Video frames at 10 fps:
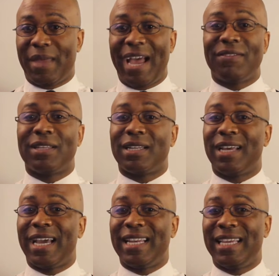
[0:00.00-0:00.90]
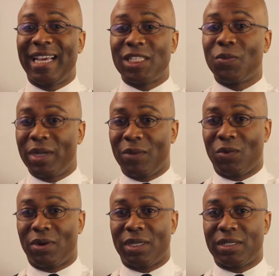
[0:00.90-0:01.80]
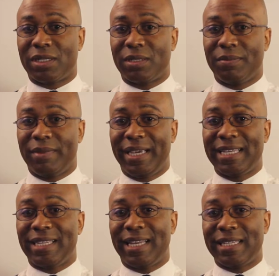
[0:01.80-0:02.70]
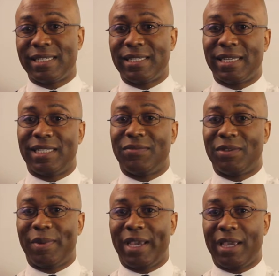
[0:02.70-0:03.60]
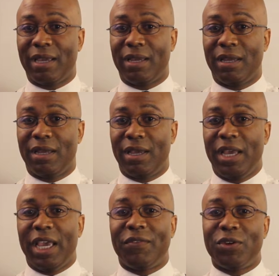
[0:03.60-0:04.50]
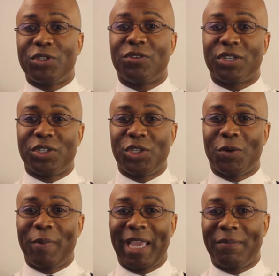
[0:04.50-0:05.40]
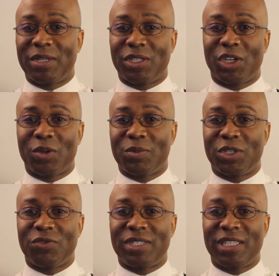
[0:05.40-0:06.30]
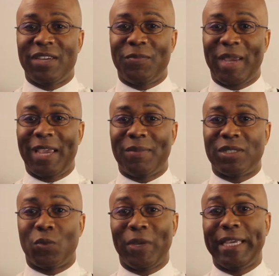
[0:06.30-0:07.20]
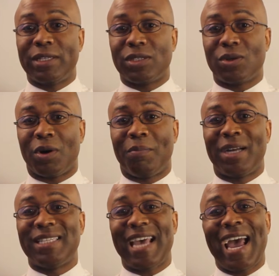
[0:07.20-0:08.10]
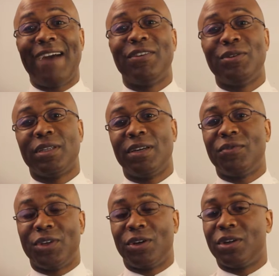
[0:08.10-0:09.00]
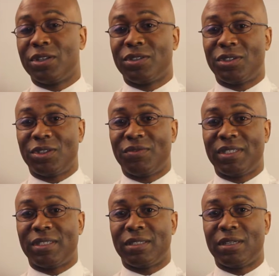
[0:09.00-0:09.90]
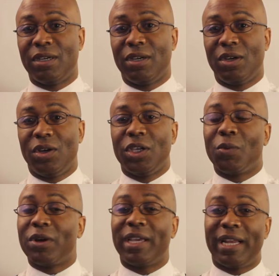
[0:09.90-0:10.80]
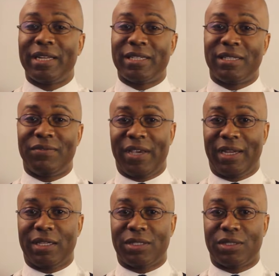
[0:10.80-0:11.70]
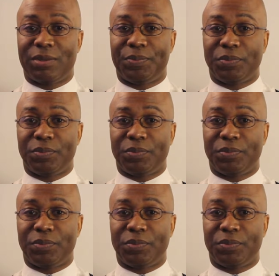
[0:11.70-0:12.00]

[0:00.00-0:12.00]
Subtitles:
After the client gets what he wants, he has less incentive to pay. If you structure your payment terms to receive payments weeks or months after you deliver your goods or services, you're working at a disadvantage.